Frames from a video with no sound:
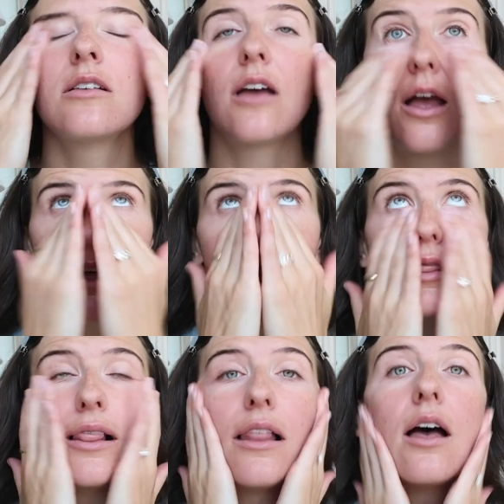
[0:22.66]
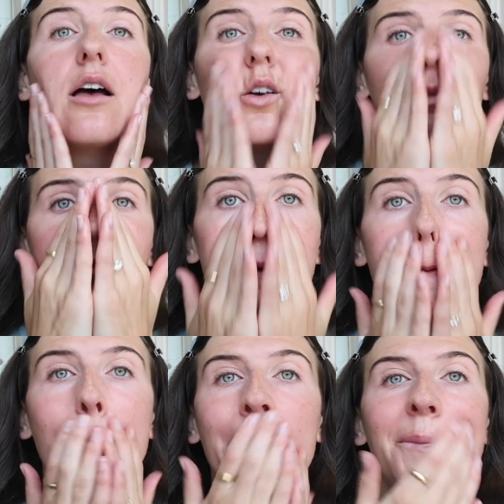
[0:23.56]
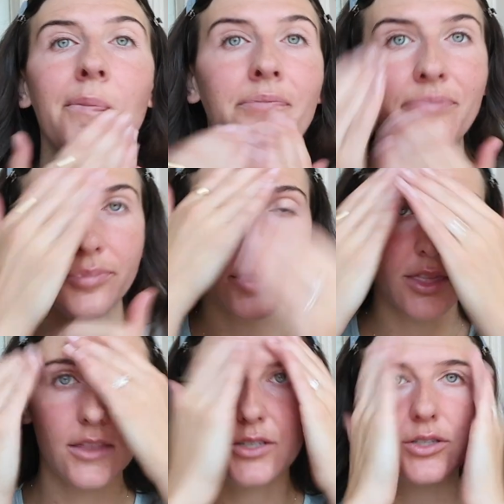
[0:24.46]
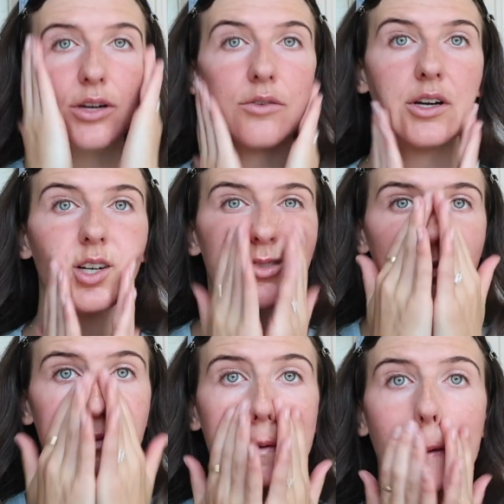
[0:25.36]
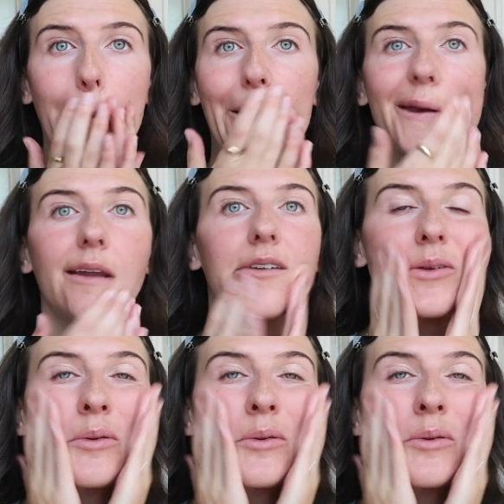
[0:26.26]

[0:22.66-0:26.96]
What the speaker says: I love this toner, it's really good.